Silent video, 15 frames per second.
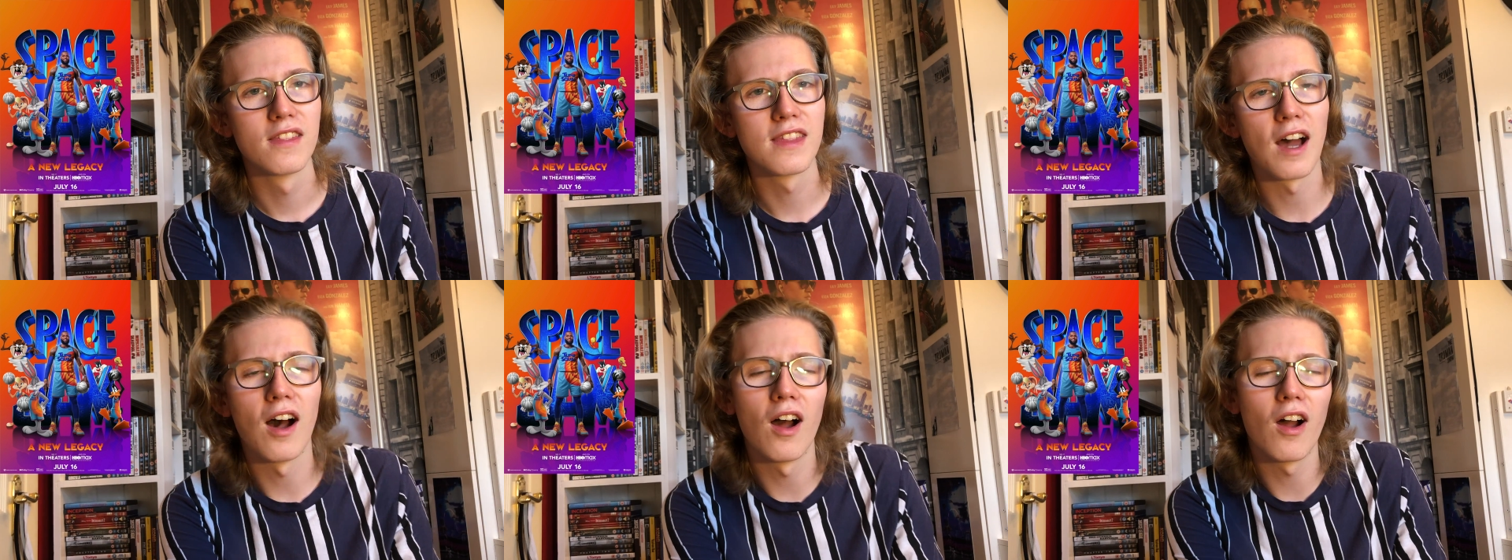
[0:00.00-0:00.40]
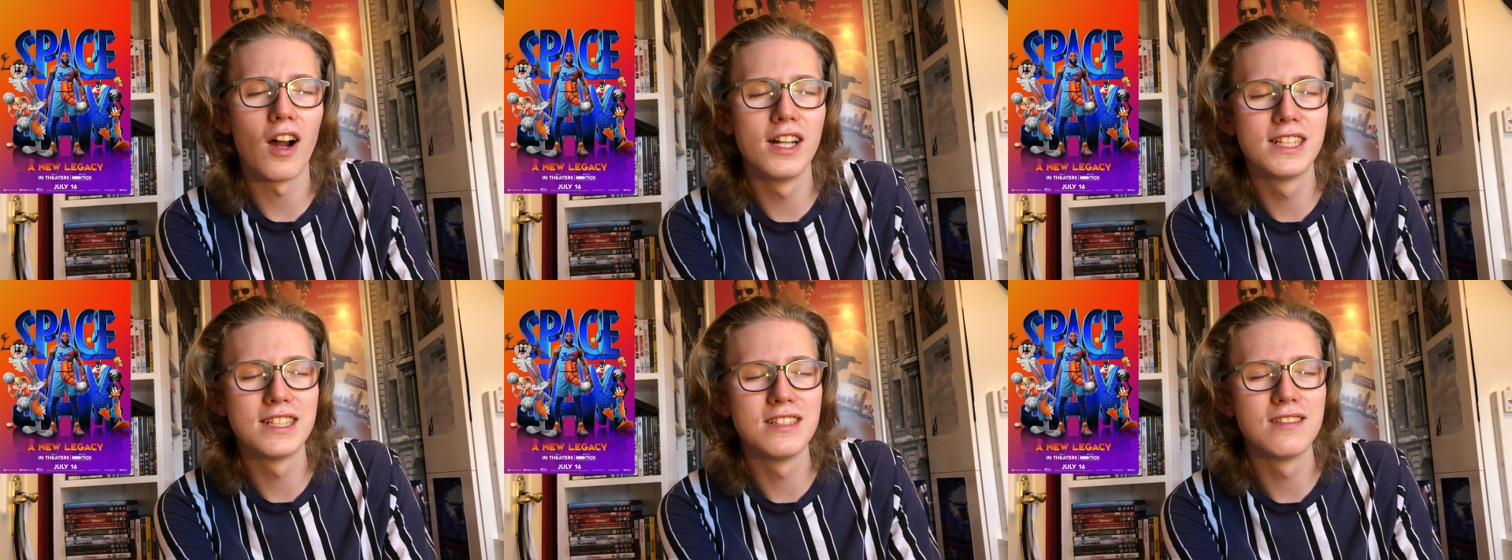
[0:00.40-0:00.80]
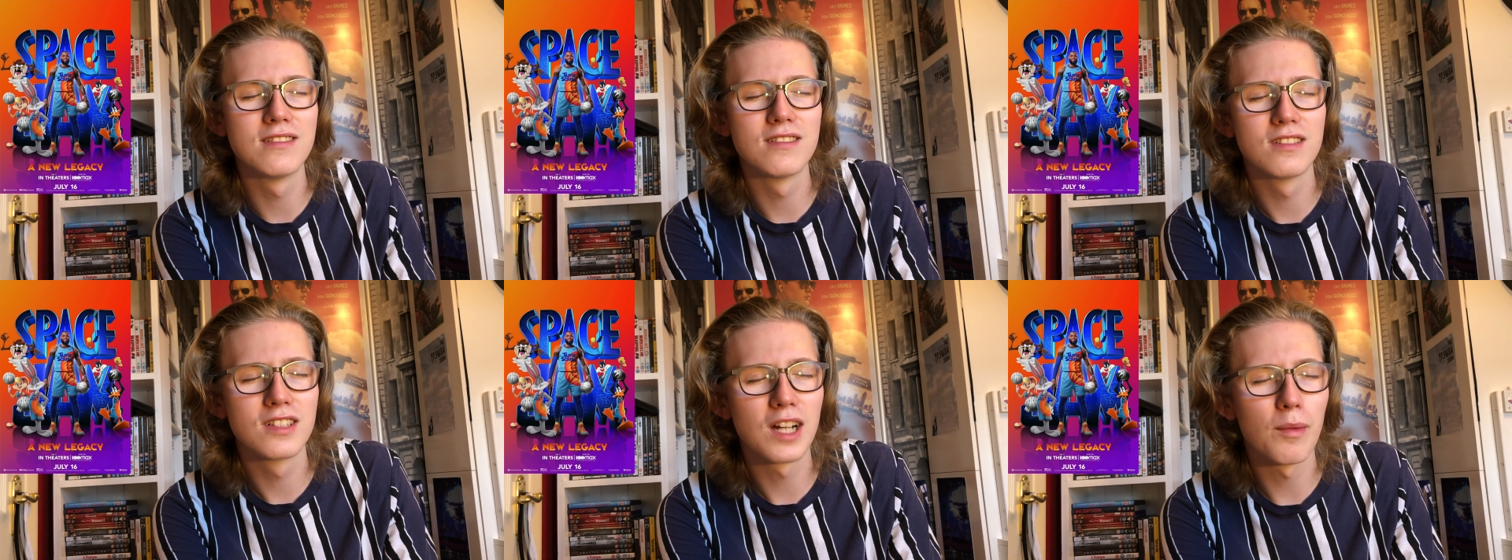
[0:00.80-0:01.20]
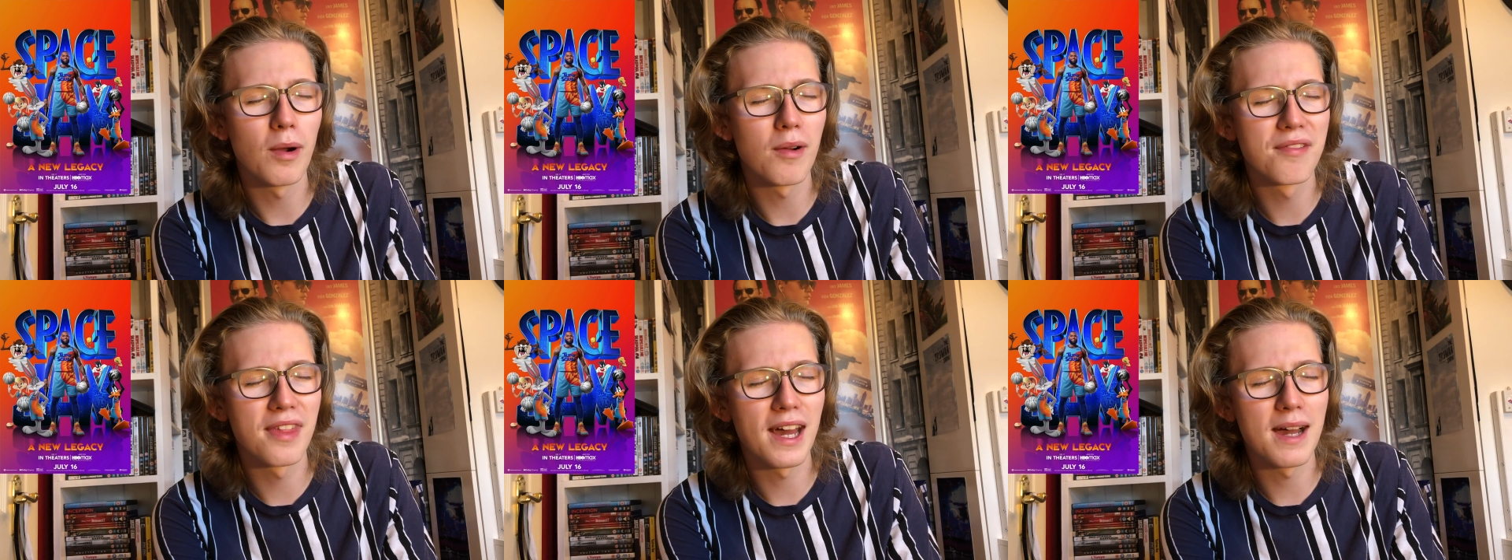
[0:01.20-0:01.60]
I didn't come up
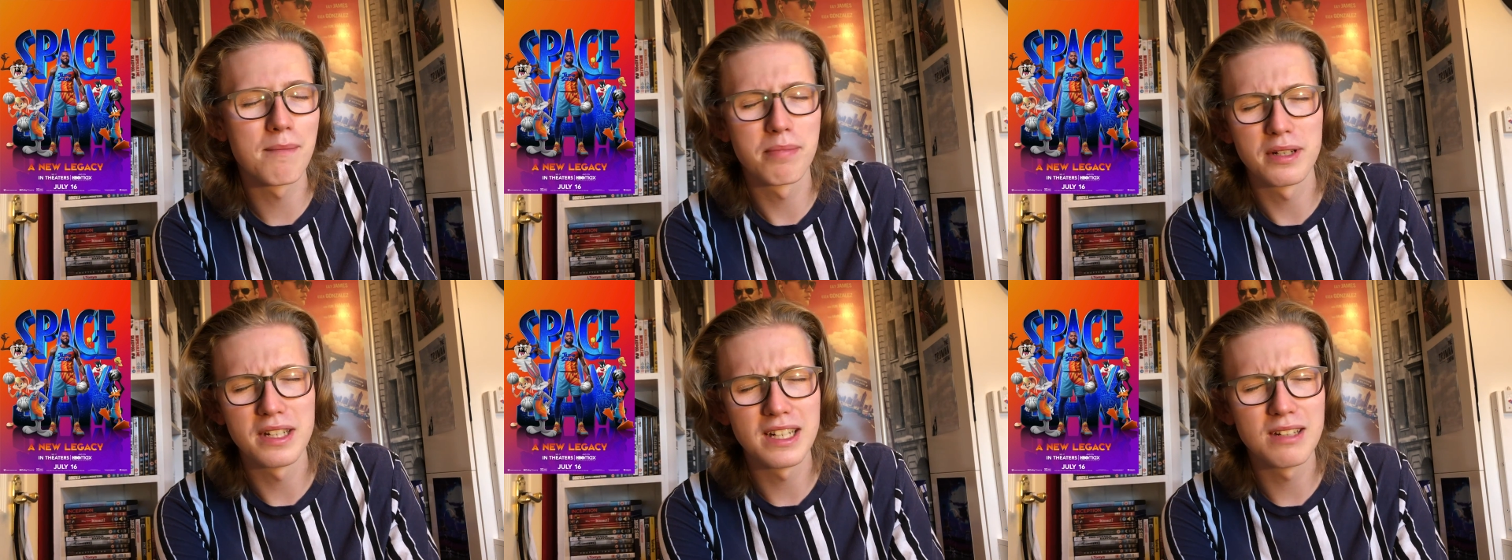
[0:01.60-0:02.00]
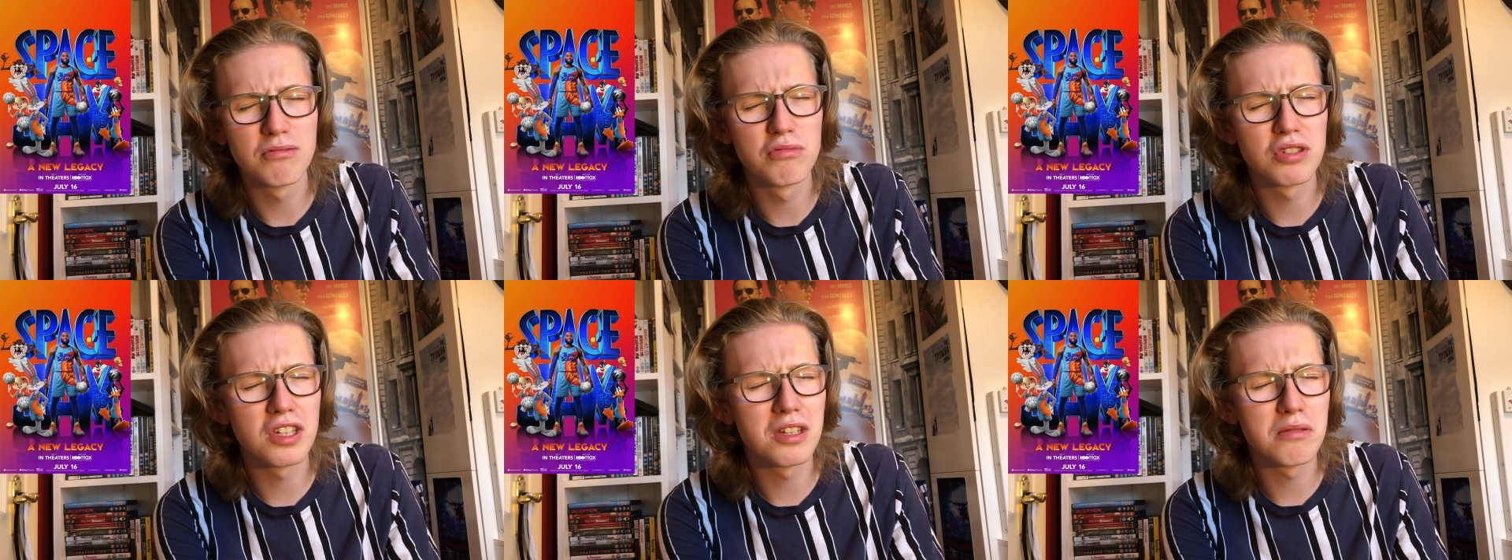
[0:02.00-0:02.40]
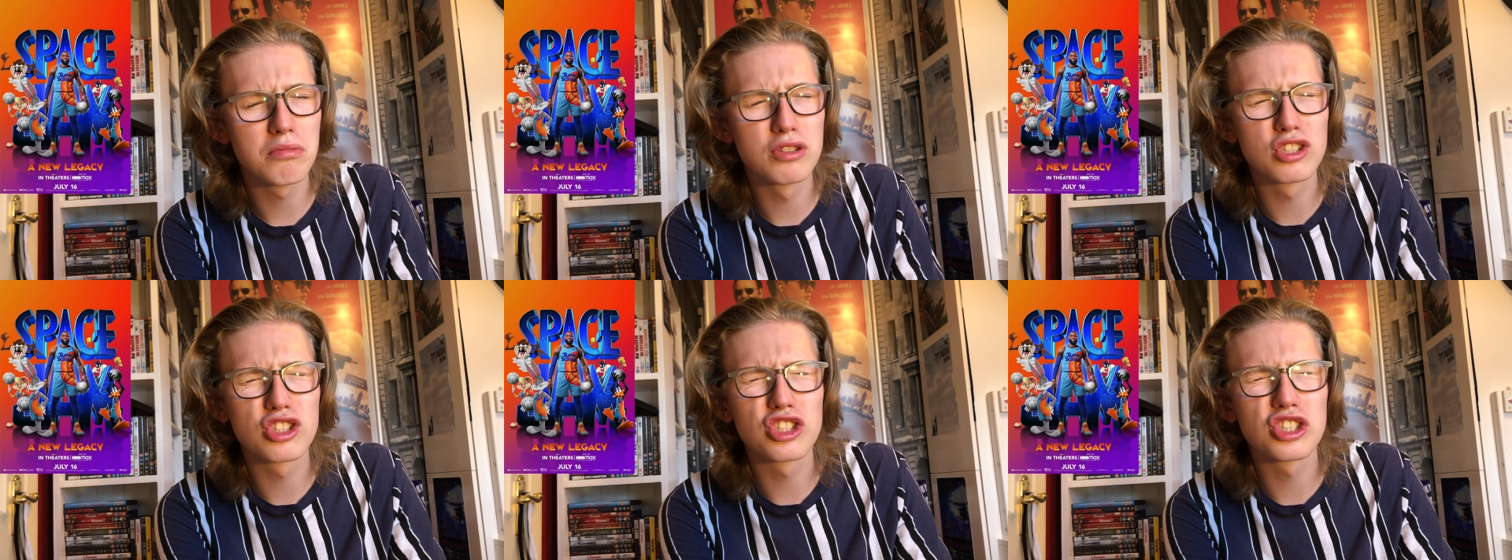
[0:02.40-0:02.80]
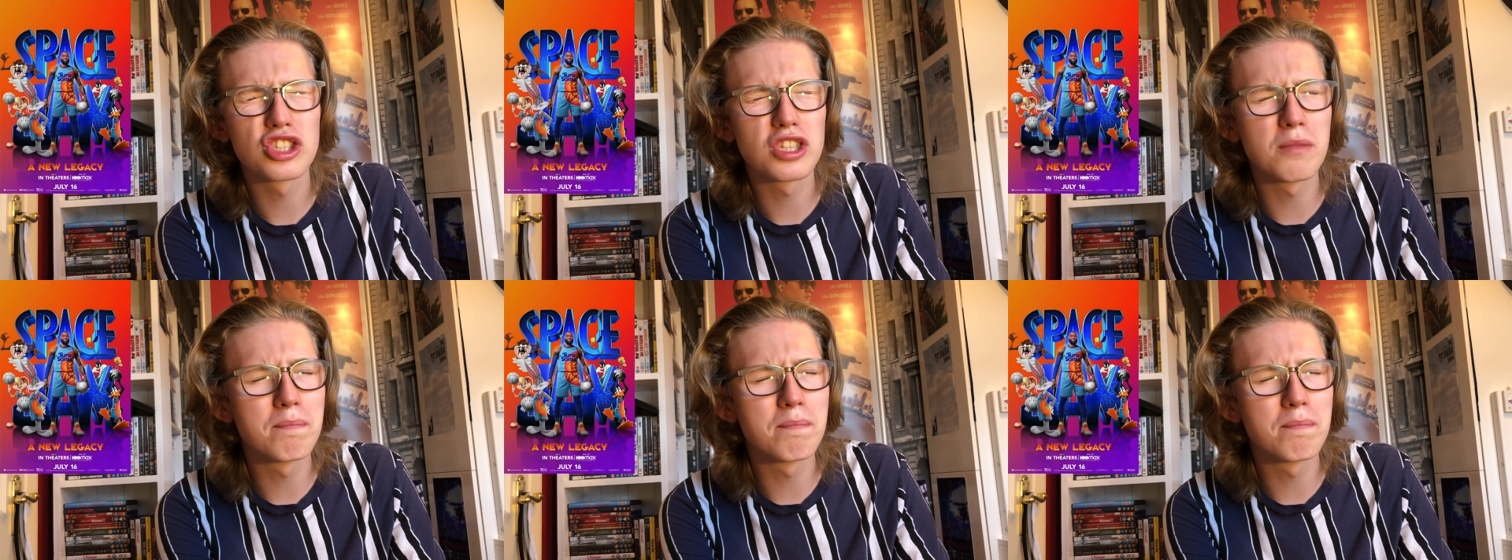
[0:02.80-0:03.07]
with that, but it was just...